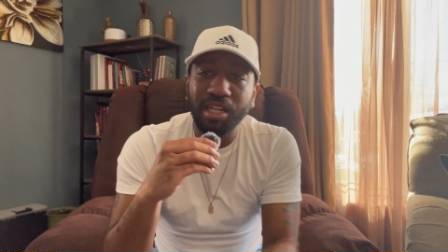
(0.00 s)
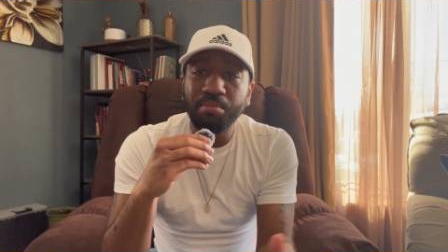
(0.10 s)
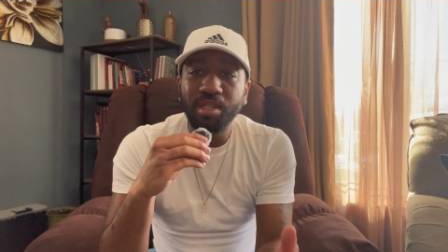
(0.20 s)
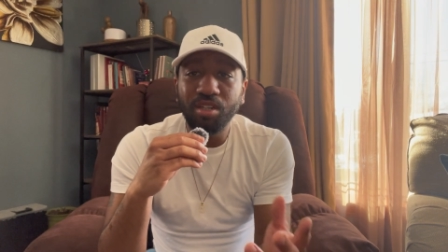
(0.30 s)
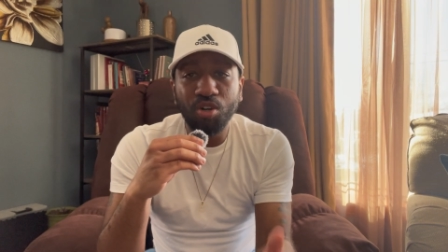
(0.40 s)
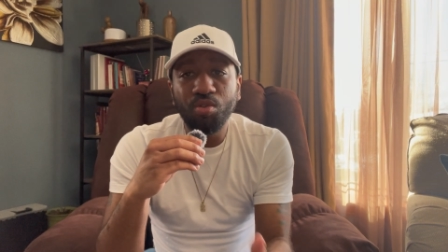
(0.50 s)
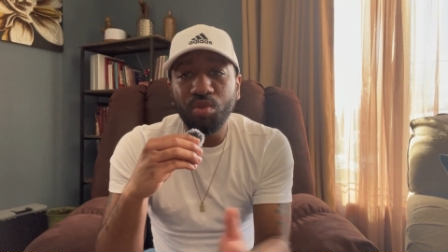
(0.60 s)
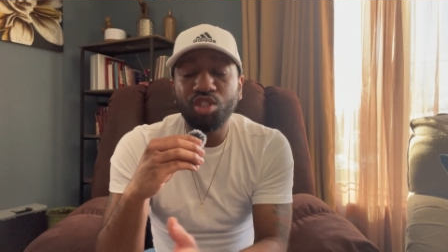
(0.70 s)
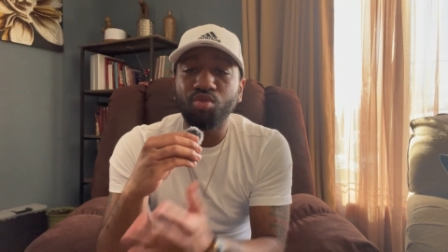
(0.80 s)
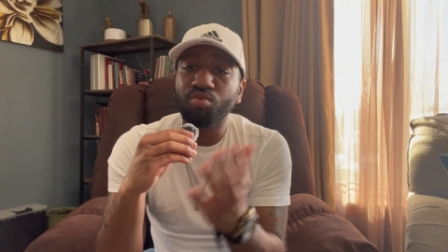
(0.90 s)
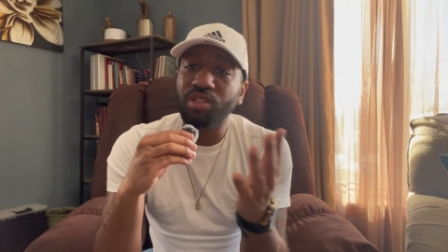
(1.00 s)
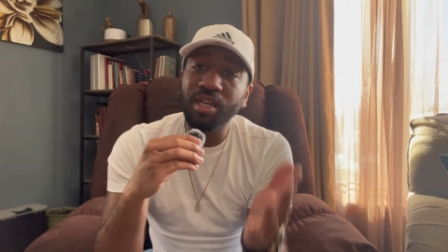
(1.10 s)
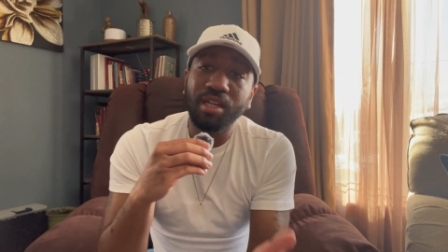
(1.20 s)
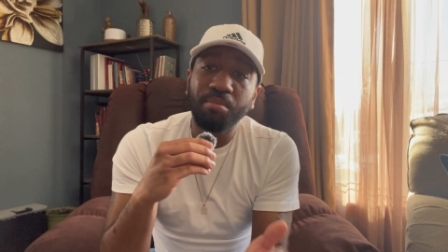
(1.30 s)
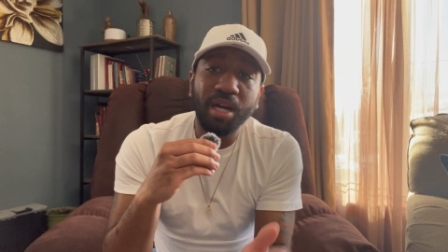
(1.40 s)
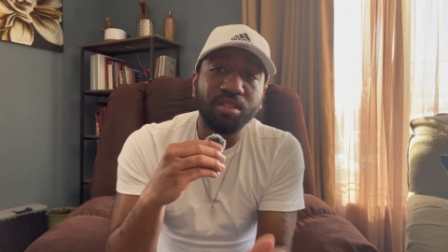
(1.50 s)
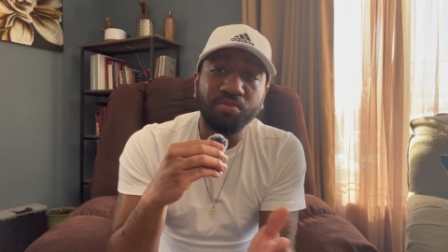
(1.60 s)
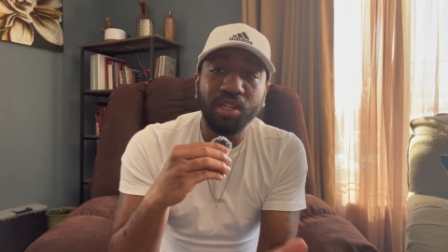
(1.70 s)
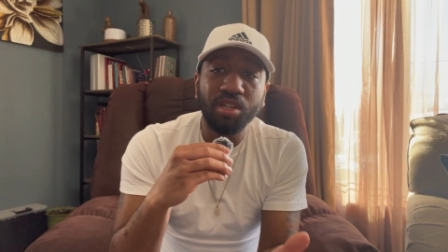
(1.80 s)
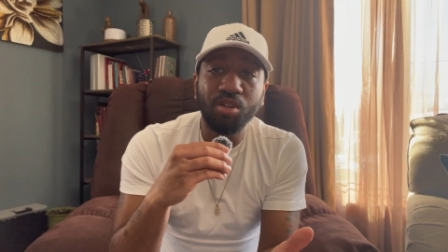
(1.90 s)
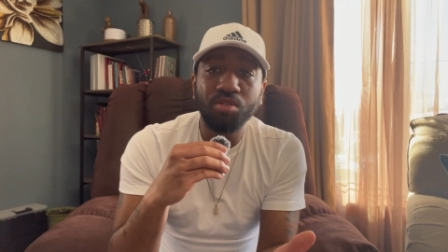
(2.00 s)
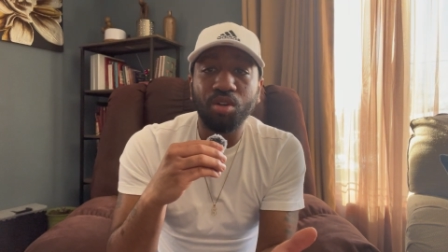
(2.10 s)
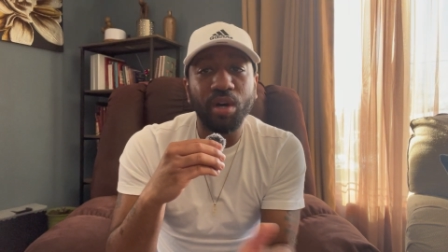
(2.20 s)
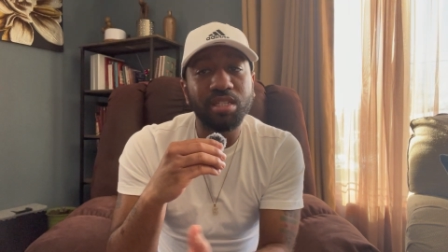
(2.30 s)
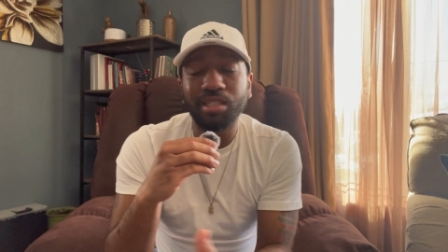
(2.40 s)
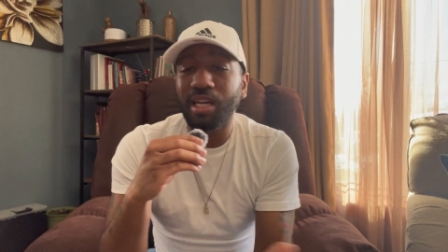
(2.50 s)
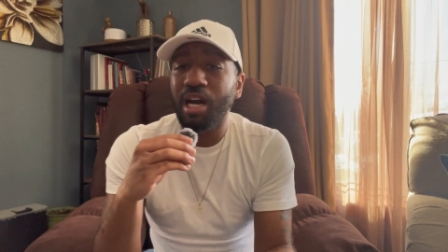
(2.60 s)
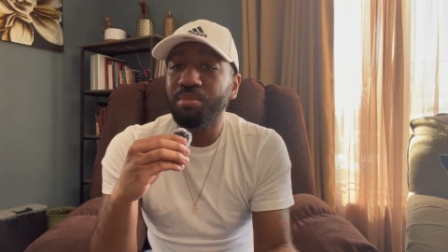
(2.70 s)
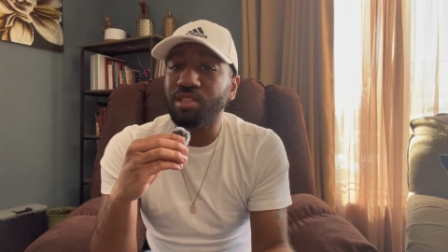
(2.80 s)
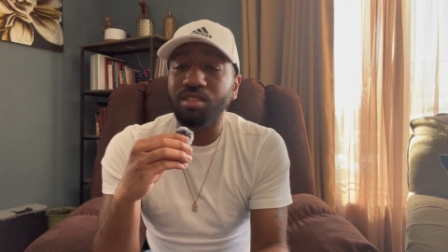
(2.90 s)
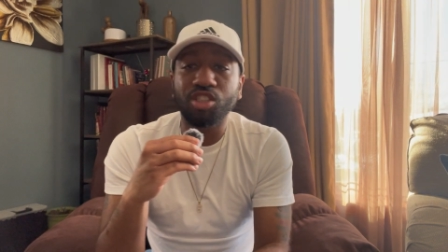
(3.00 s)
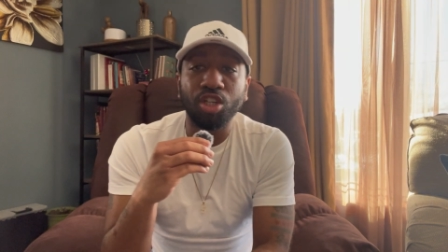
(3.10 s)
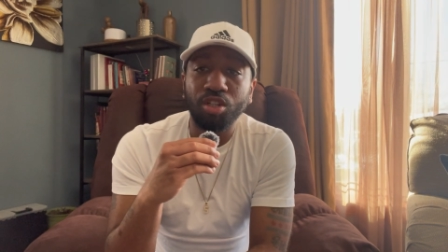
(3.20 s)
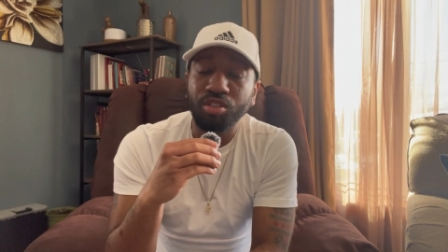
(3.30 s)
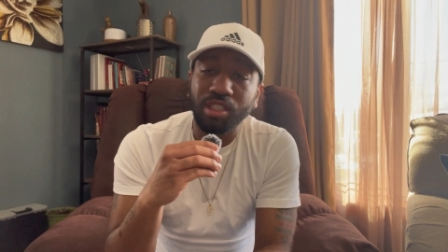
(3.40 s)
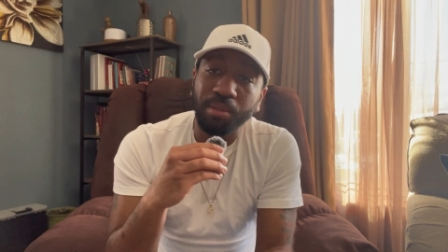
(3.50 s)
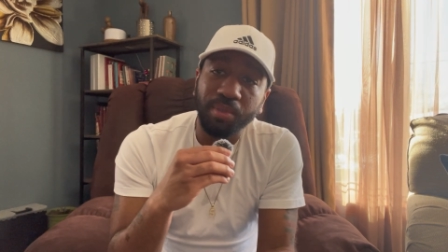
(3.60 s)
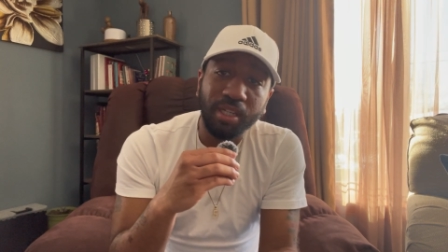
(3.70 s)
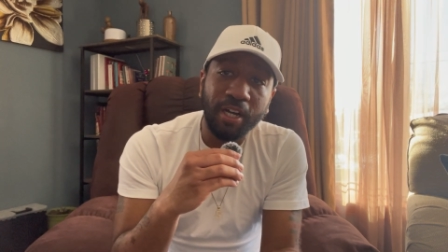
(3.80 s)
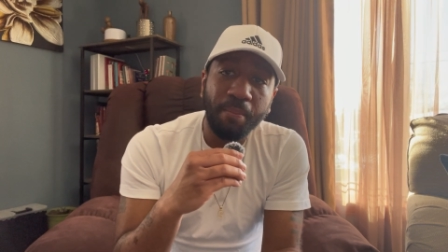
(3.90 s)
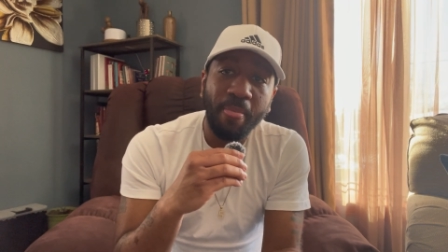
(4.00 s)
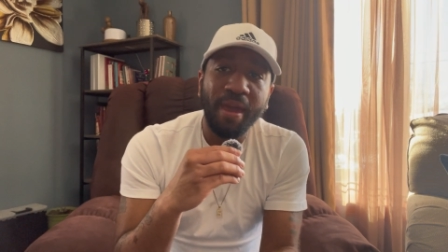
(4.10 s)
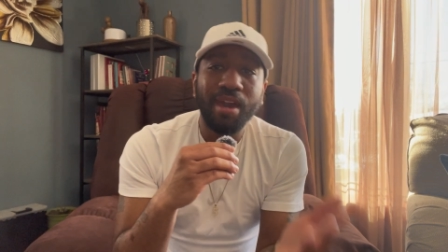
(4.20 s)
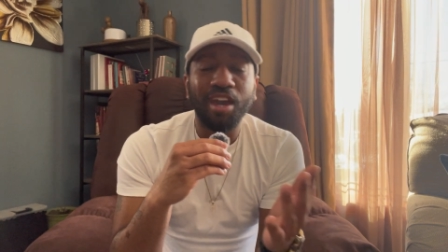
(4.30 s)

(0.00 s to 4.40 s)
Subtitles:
Let me know what you think about the video. Question, comments, concerns, hit me up.